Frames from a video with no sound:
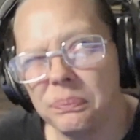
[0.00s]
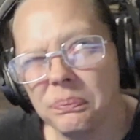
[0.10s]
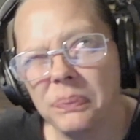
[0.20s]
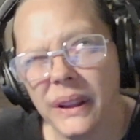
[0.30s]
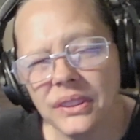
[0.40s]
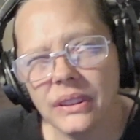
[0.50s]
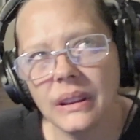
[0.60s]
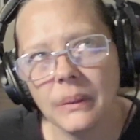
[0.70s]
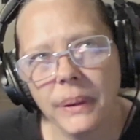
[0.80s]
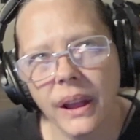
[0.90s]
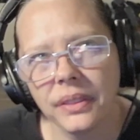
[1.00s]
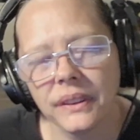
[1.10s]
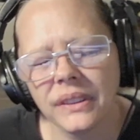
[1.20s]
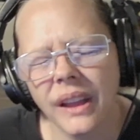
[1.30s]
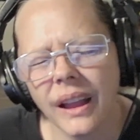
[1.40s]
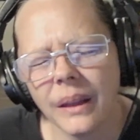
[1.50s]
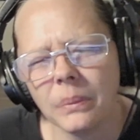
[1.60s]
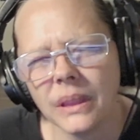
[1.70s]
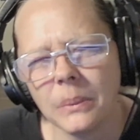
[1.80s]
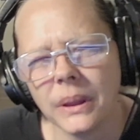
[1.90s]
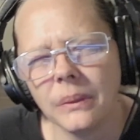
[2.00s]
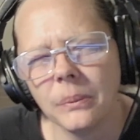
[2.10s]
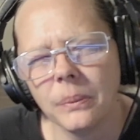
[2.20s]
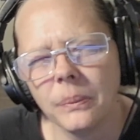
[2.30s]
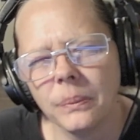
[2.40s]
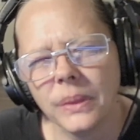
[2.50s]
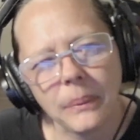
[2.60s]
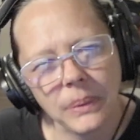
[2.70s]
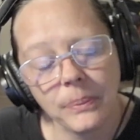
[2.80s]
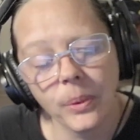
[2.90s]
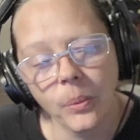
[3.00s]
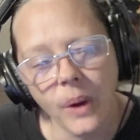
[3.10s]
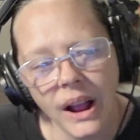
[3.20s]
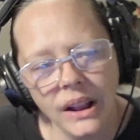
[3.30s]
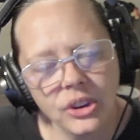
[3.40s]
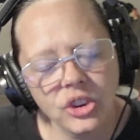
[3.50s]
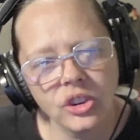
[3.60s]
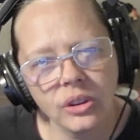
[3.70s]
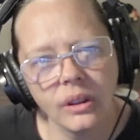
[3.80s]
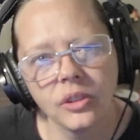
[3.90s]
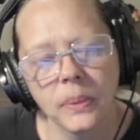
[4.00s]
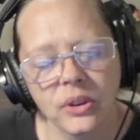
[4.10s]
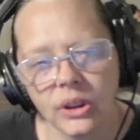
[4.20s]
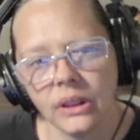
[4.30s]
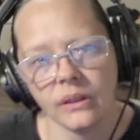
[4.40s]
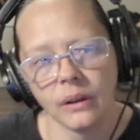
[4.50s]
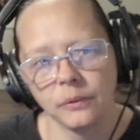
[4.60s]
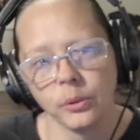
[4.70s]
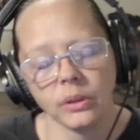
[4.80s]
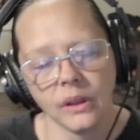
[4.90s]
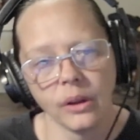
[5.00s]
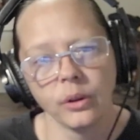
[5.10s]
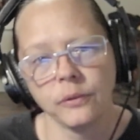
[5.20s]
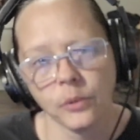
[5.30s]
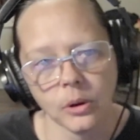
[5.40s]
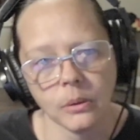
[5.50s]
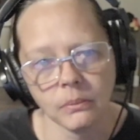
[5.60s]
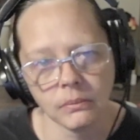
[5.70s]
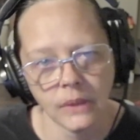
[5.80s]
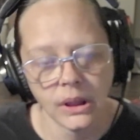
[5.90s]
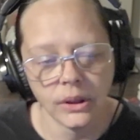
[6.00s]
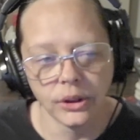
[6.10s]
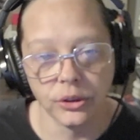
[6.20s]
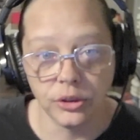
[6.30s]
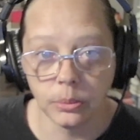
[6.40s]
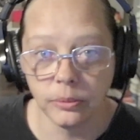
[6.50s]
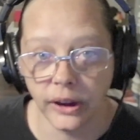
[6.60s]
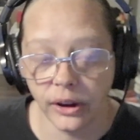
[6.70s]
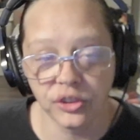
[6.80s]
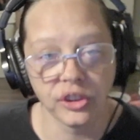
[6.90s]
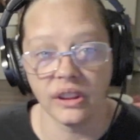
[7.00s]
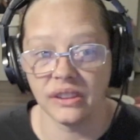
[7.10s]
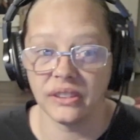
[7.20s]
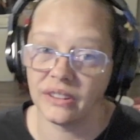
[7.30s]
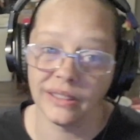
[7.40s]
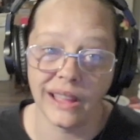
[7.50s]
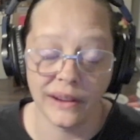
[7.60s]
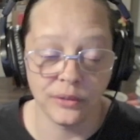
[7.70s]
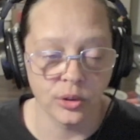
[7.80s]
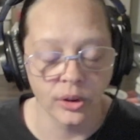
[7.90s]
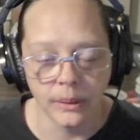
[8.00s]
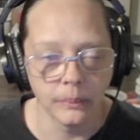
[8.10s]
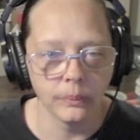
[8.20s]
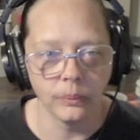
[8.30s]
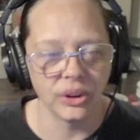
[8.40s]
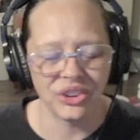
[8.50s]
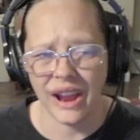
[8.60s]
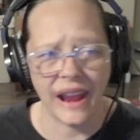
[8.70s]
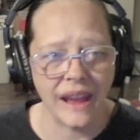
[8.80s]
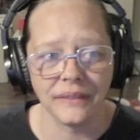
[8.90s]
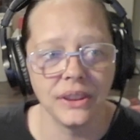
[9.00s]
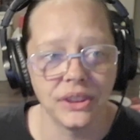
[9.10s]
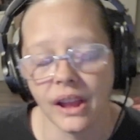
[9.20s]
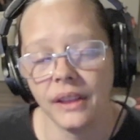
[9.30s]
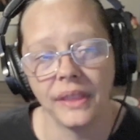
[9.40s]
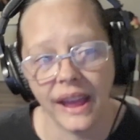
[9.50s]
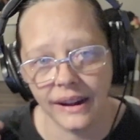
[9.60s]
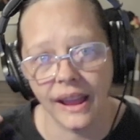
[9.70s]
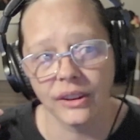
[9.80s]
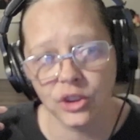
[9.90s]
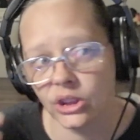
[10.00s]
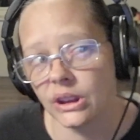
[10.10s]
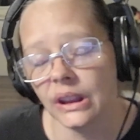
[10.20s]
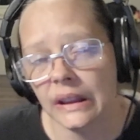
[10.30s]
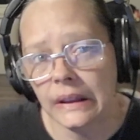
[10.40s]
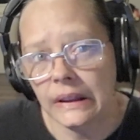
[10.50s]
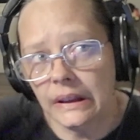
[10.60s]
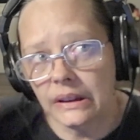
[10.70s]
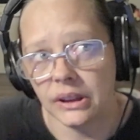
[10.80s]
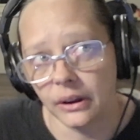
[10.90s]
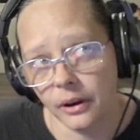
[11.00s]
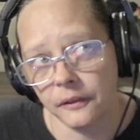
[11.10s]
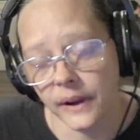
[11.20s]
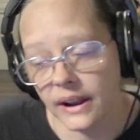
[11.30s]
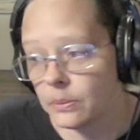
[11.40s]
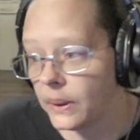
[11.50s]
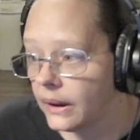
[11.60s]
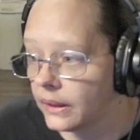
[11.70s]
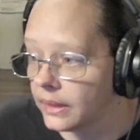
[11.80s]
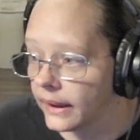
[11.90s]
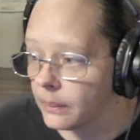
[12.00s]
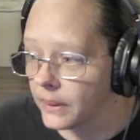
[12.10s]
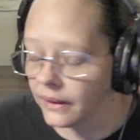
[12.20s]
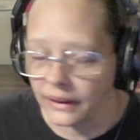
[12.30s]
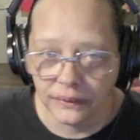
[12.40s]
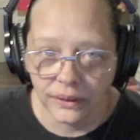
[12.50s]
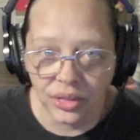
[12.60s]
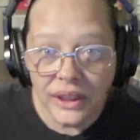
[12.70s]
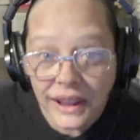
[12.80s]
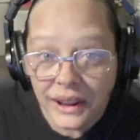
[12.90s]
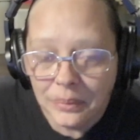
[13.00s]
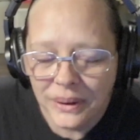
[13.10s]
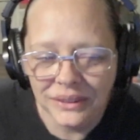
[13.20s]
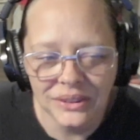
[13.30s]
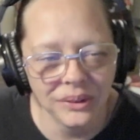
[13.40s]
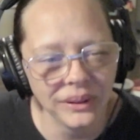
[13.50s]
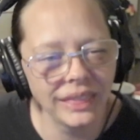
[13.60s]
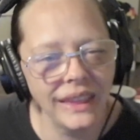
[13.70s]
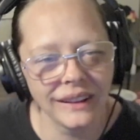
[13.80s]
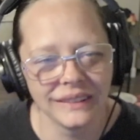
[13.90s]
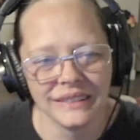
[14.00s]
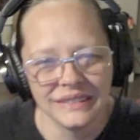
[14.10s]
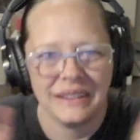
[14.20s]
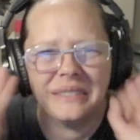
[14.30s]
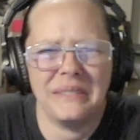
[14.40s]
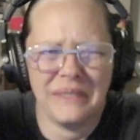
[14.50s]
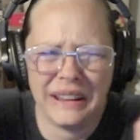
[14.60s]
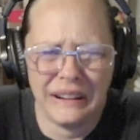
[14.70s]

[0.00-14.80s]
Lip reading: basically about the time limit that people watch, especially longer form YouTube videos, unless it's a live stream, which I haven't done. That actually terrifies me to think about even thinking about doing that because it's like, what am I gonna